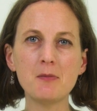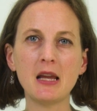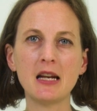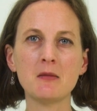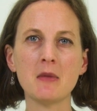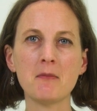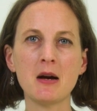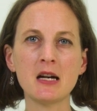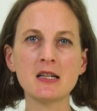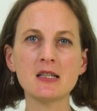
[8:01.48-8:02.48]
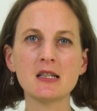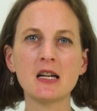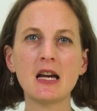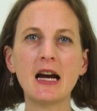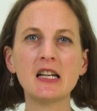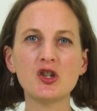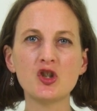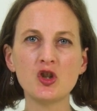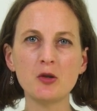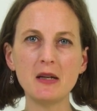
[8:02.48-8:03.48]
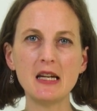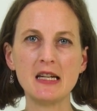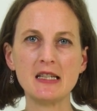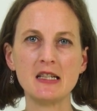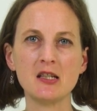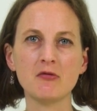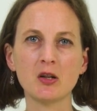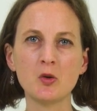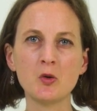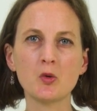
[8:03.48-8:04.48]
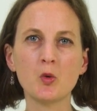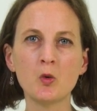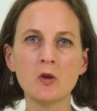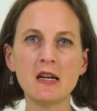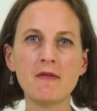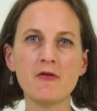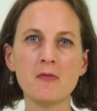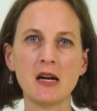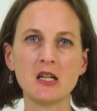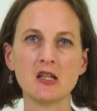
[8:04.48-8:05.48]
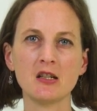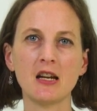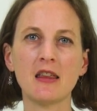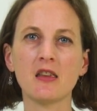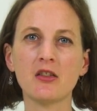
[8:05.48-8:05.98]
plan in my mind, and it should be easy to record all the information in the